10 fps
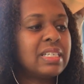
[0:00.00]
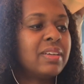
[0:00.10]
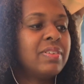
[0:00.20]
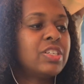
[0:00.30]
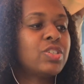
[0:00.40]

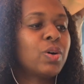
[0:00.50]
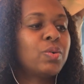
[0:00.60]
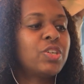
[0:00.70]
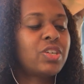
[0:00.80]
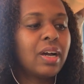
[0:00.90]
TV
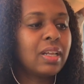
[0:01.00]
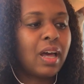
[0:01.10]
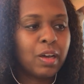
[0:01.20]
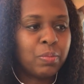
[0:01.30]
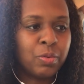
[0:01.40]
show,
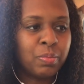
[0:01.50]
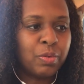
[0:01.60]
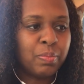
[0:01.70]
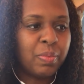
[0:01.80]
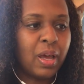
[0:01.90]
Shakalaka Boom
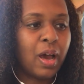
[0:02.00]
Boom,